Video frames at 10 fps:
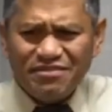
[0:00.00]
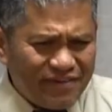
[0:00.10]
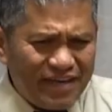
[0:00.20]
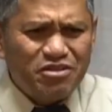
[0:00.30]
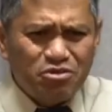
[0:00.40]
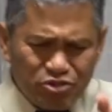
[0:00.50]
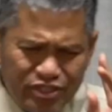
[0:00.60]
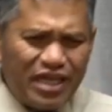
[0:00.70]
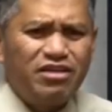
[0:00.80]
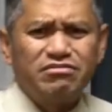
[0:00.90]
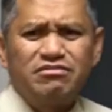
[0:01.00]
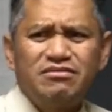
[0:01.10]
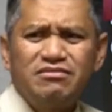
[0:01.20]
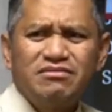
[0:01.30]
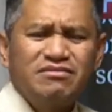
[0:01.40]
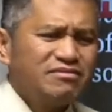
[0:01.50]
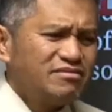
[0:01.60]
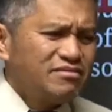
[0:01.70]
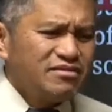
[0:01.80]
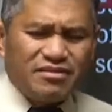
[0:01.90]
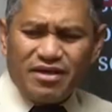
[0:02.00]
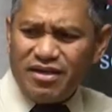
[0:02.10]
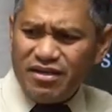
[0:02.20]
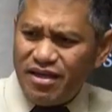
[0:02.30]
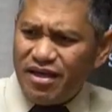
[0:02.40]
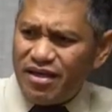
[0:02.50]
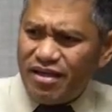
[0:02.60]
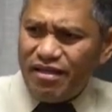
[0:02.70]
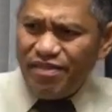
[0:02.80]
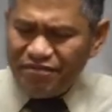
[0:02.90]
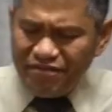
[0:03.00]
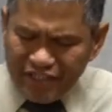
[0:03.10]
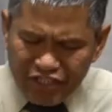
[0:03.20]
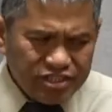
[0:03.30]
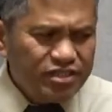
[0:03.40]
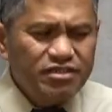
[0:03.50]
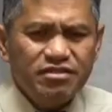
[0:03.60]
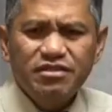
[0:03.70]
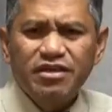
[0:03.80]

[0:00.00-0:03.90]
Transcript: frightened to tell you. The vision,